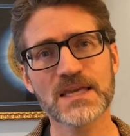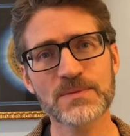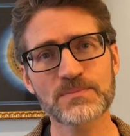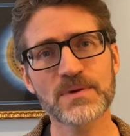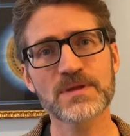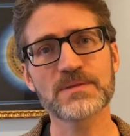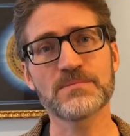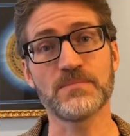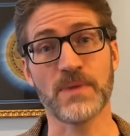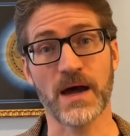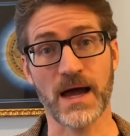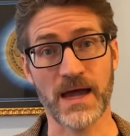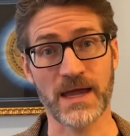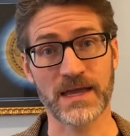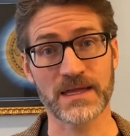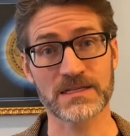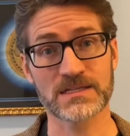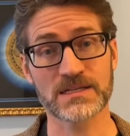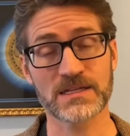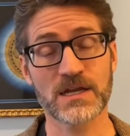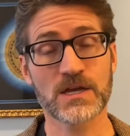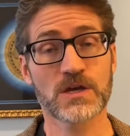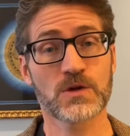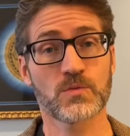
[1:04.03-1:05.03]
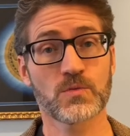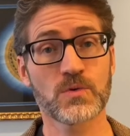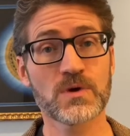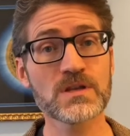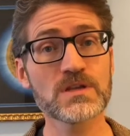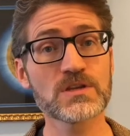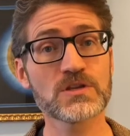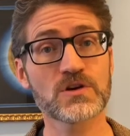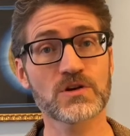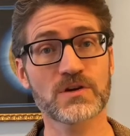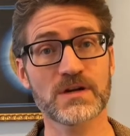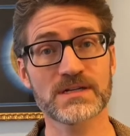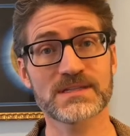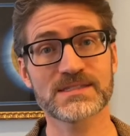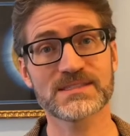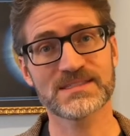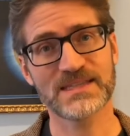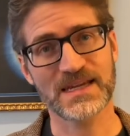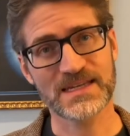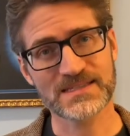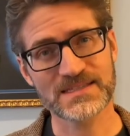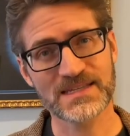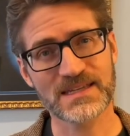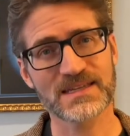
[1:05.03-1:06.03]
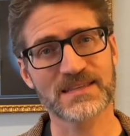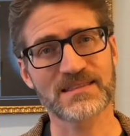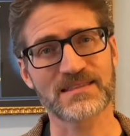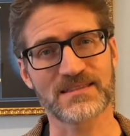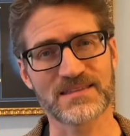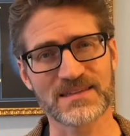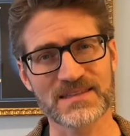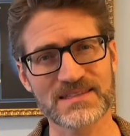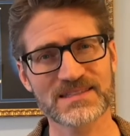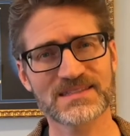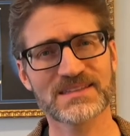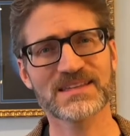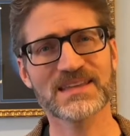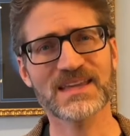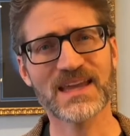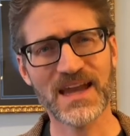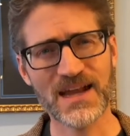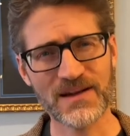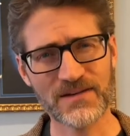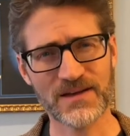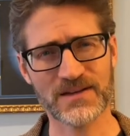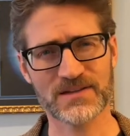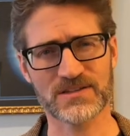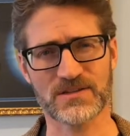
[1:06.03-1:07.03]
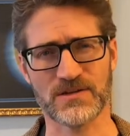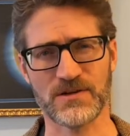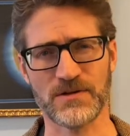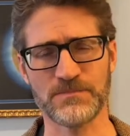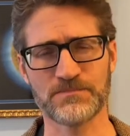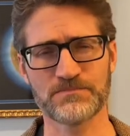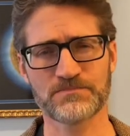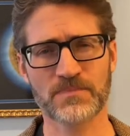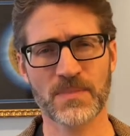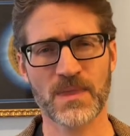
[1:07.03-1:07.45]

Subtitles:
in mind when you're assessing this character.